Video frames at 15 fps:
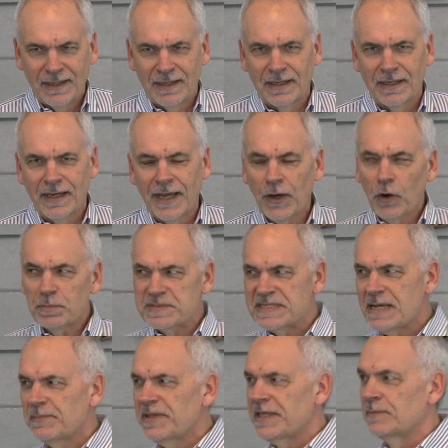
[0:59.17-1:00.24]
I hope
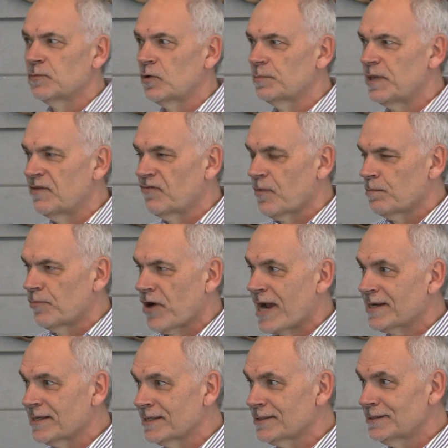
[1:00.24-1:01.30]
some of them will be
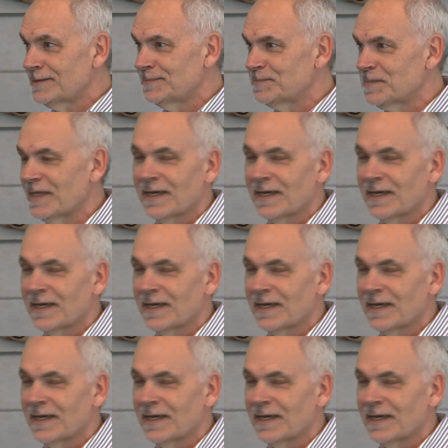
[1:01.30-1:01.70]
practical.